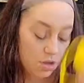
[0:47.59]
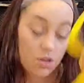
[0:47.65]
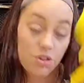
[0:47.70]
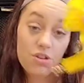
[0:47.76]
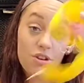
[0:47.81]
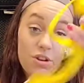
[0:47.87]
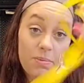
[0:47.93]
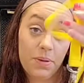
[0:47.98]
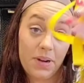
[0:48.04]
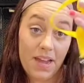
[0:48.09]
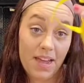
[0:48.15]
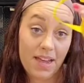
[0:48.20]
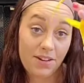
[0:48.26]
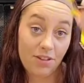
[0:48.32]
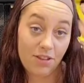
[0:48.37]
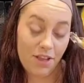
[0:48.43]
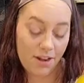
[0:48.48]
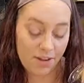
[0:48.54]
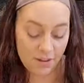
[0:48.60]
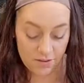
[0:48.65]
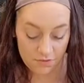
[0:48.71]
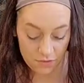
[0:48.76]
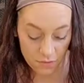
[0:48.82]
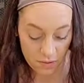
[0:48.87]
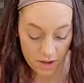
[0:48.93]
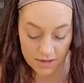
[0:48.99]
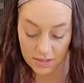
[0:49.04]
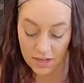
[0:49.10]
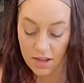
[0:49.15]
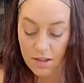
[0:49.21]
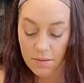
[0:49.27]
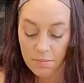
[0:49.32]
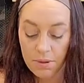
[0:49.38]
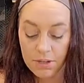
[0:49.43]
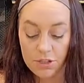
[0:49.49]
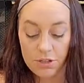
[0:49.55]
You can put a handle on it if you want,
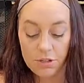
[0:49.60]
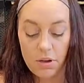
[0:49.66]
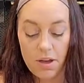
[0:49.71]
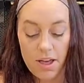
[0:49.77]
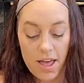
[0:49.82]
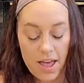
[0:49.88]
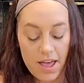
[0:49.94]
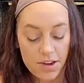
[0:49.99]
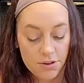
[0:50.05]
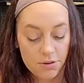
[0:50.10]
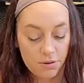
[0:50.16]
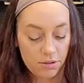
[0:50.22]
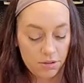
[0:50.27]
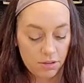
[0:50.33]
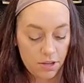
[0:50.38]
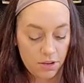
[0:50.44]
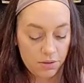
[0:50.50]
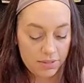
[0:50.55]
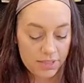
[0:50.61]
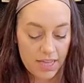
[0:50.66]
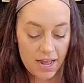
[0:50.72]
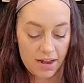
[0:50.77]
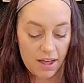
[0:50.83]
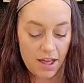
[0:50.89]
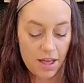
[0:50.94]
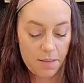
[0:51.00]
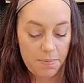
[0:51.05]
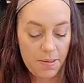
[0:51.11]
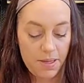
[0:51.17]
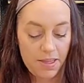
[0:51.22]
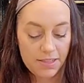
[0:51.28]
but you go ahead, you close that up.